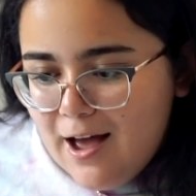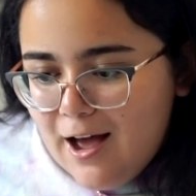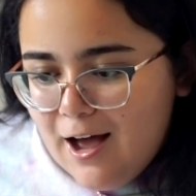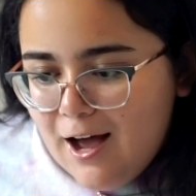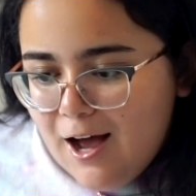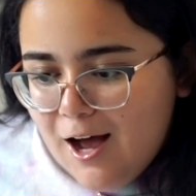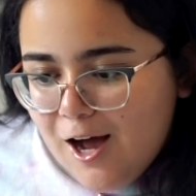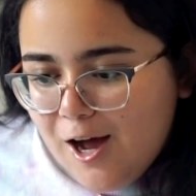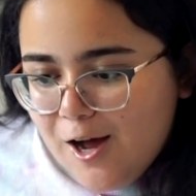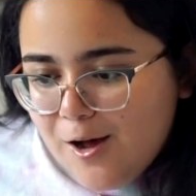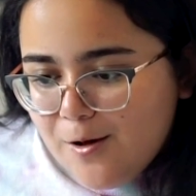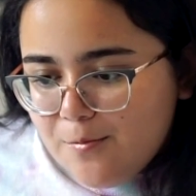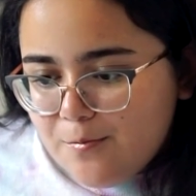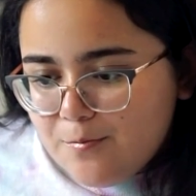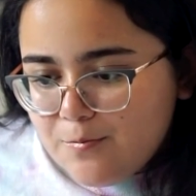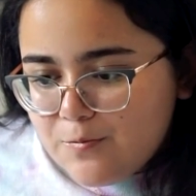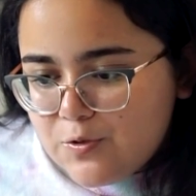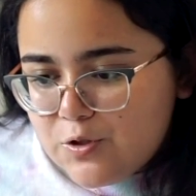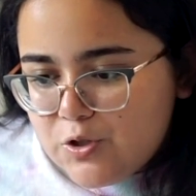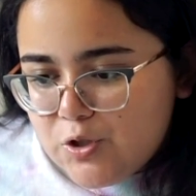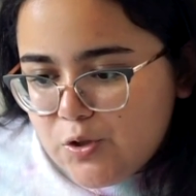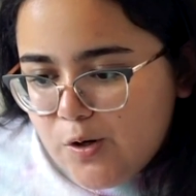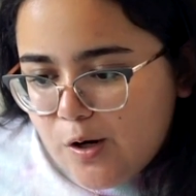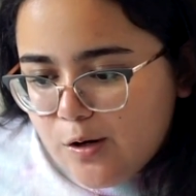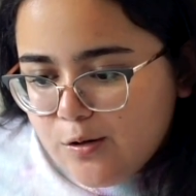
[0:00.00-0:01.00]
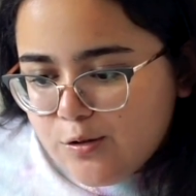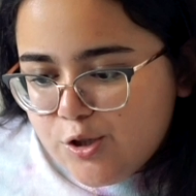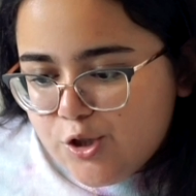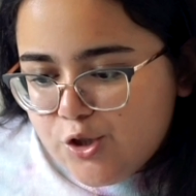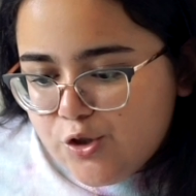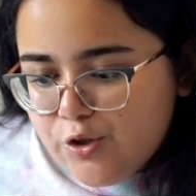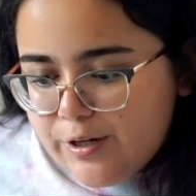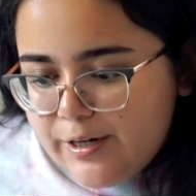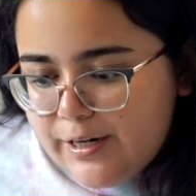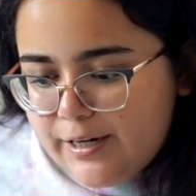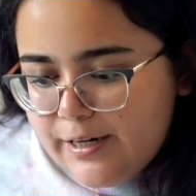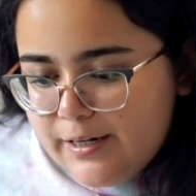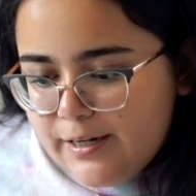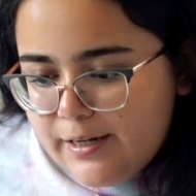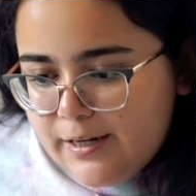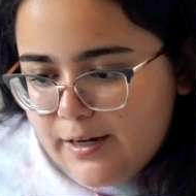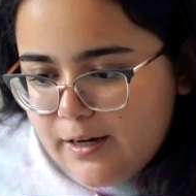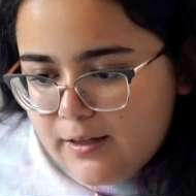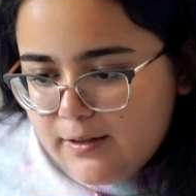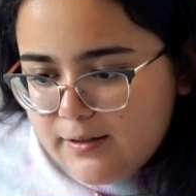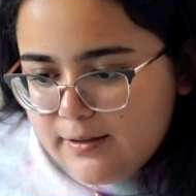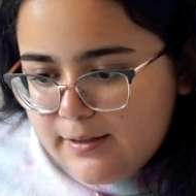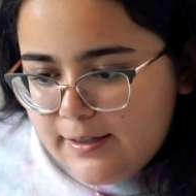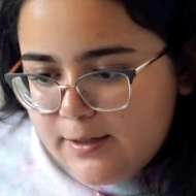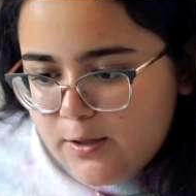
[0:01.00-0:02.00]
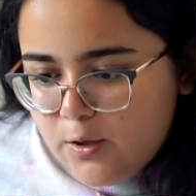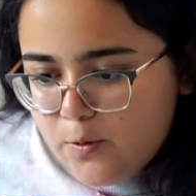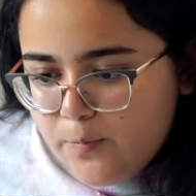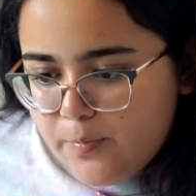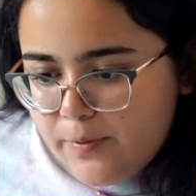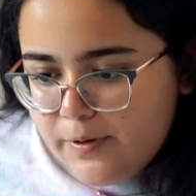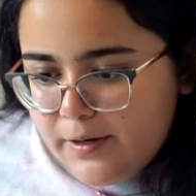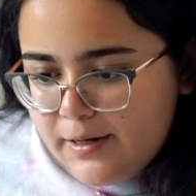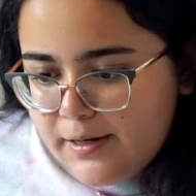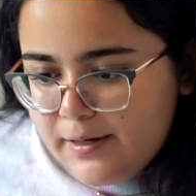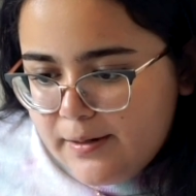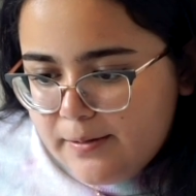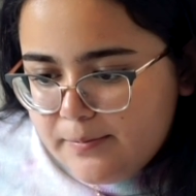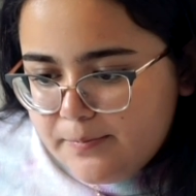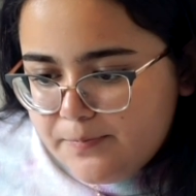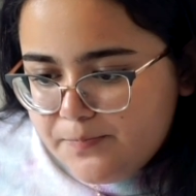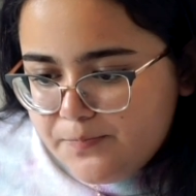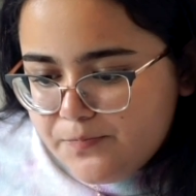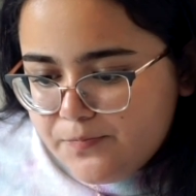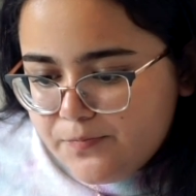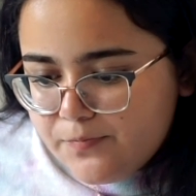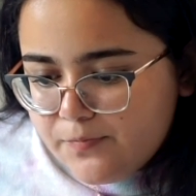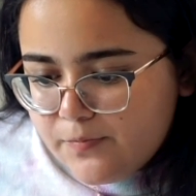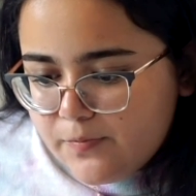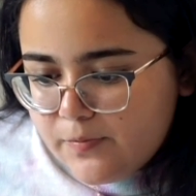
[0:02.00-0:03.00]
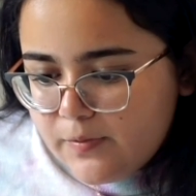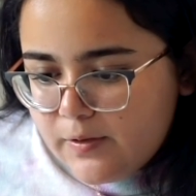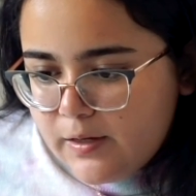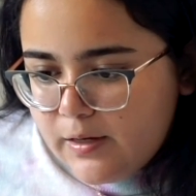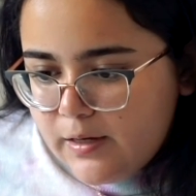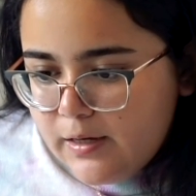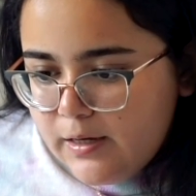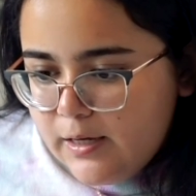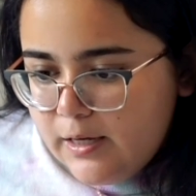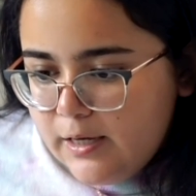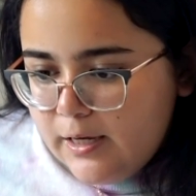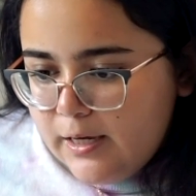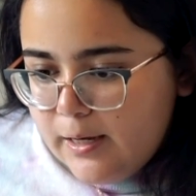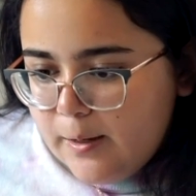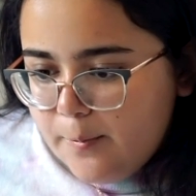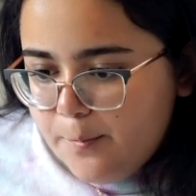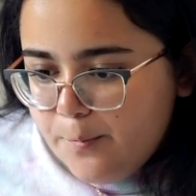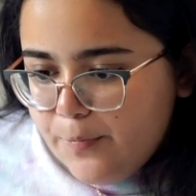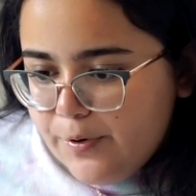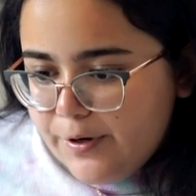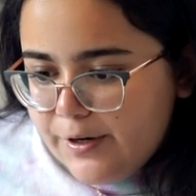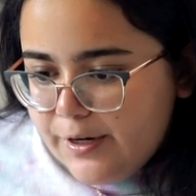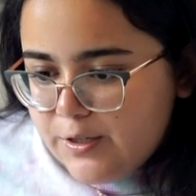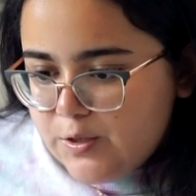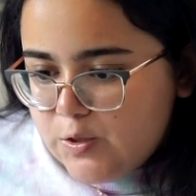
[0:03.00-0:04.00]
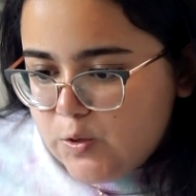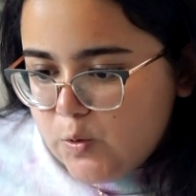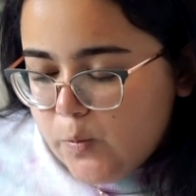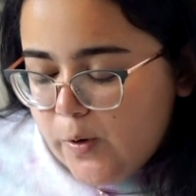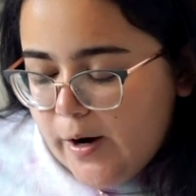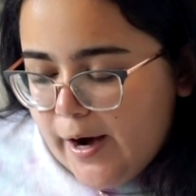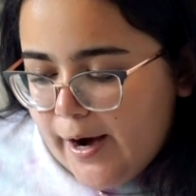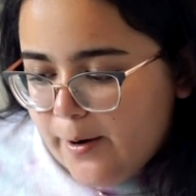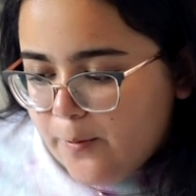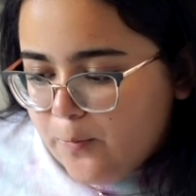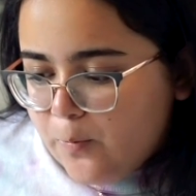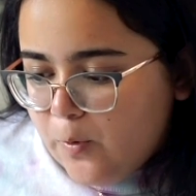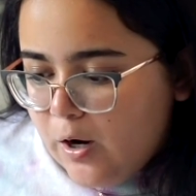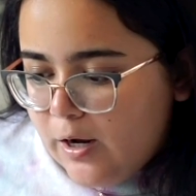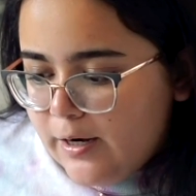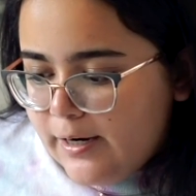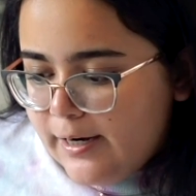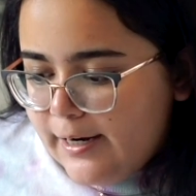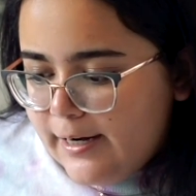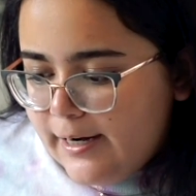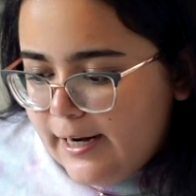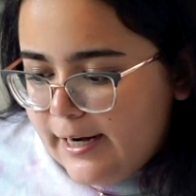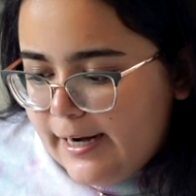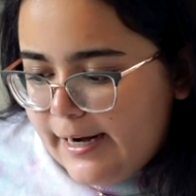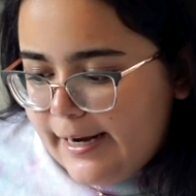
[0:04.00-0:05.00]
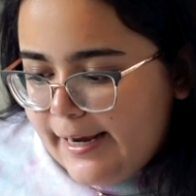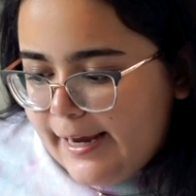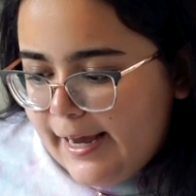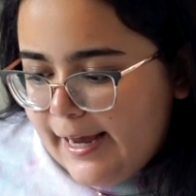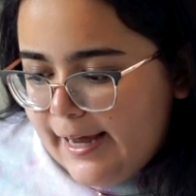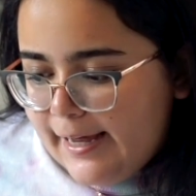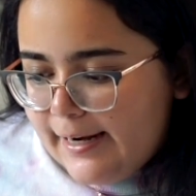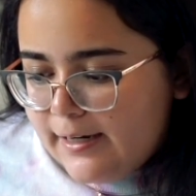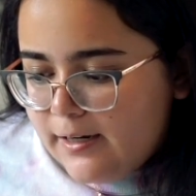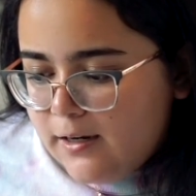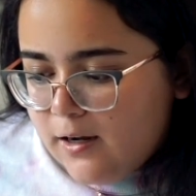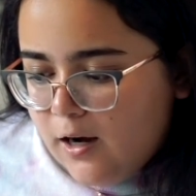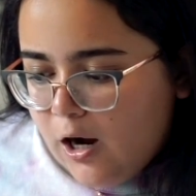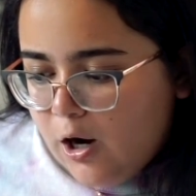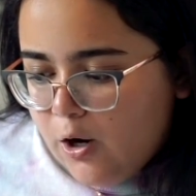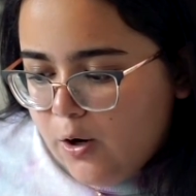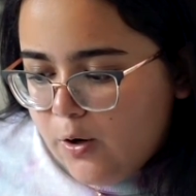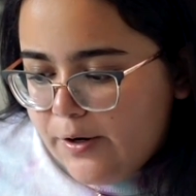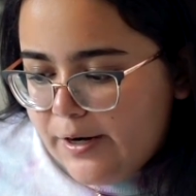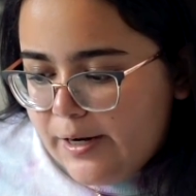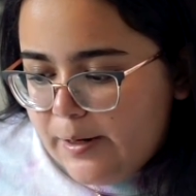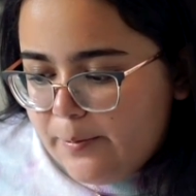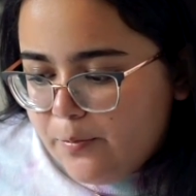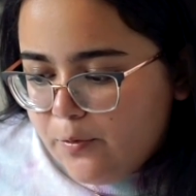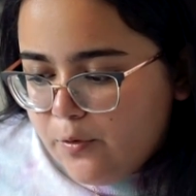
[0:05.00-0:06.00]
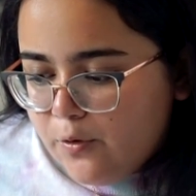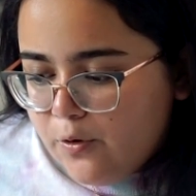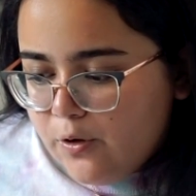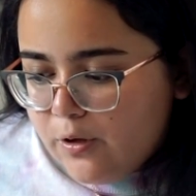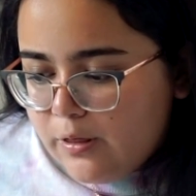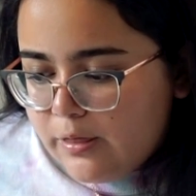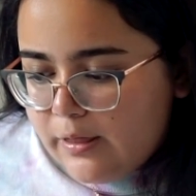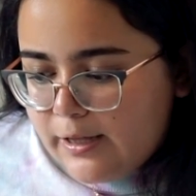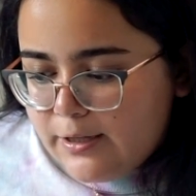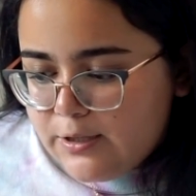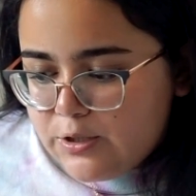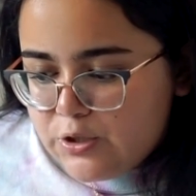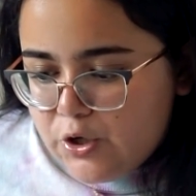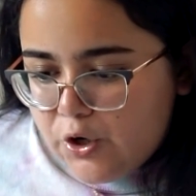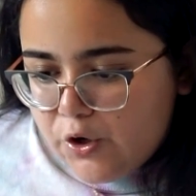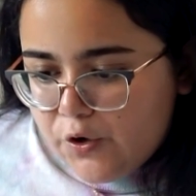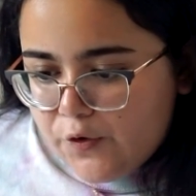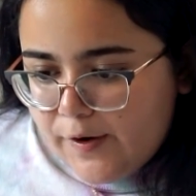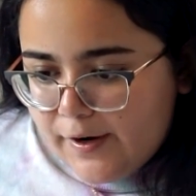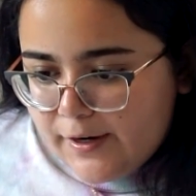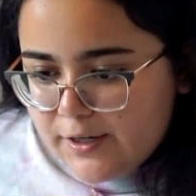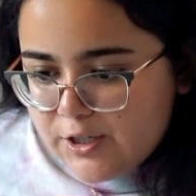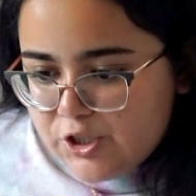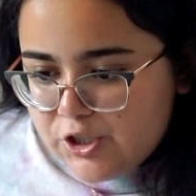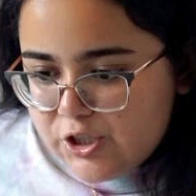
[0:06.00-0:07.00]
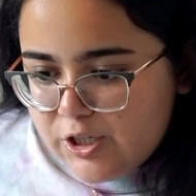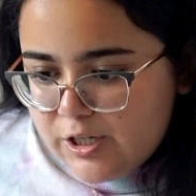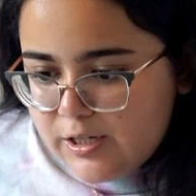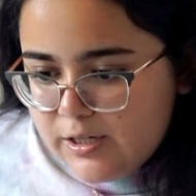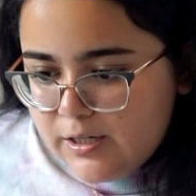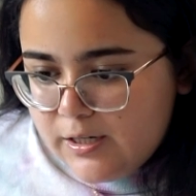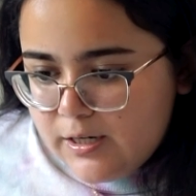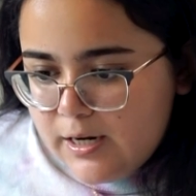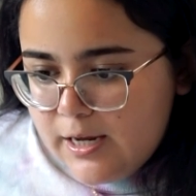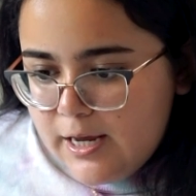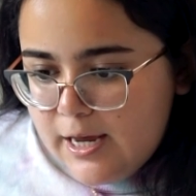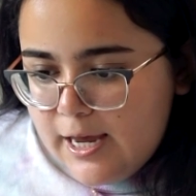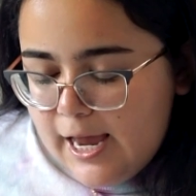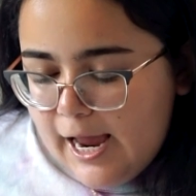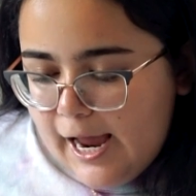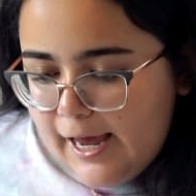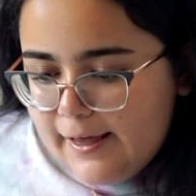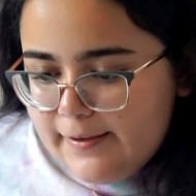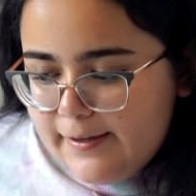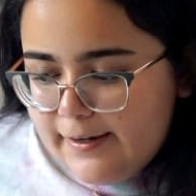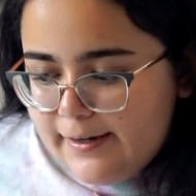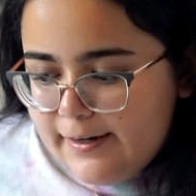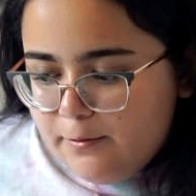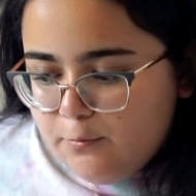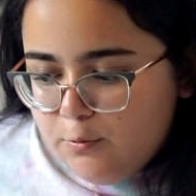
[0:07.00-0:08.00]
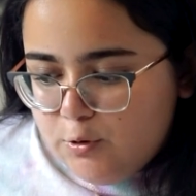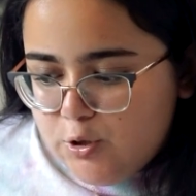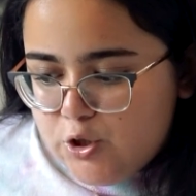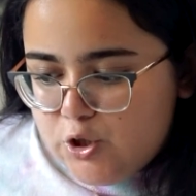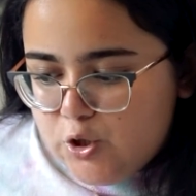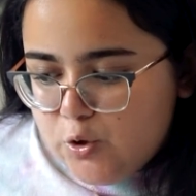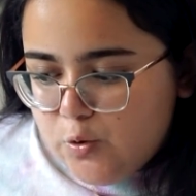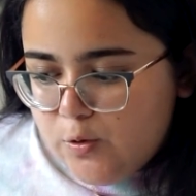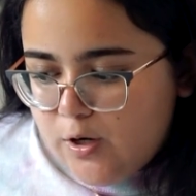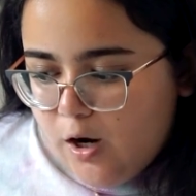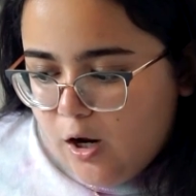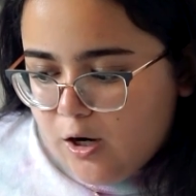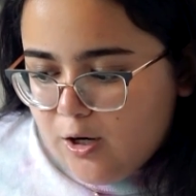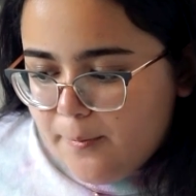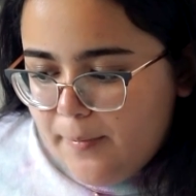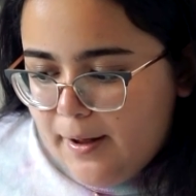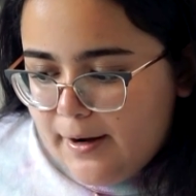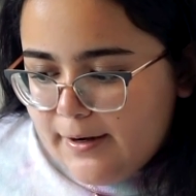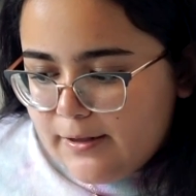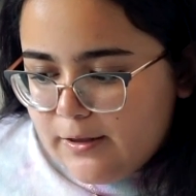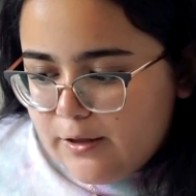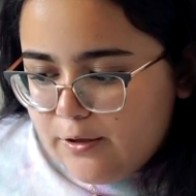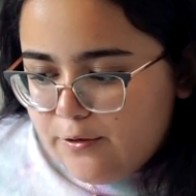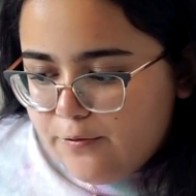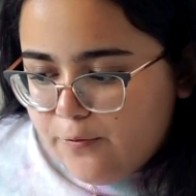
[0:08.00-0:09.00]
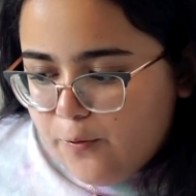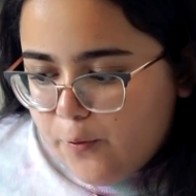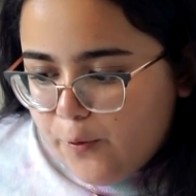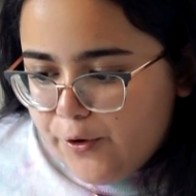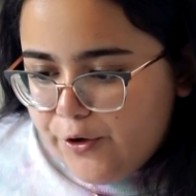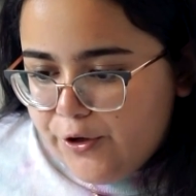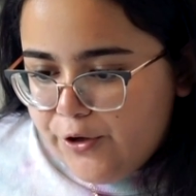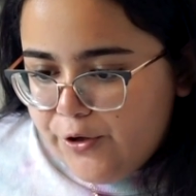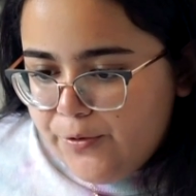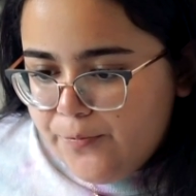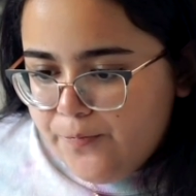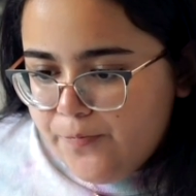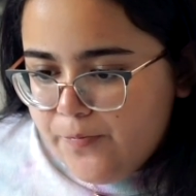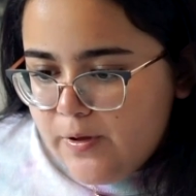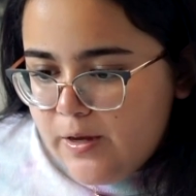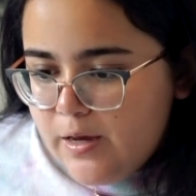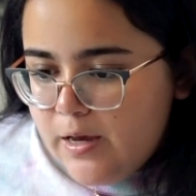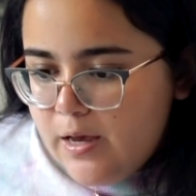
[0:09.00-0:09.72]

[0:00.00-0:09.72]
So I'll straighten it a little bit, bring it to where I want it, and again, I'll enable lens correction. and it will do it automatically for you.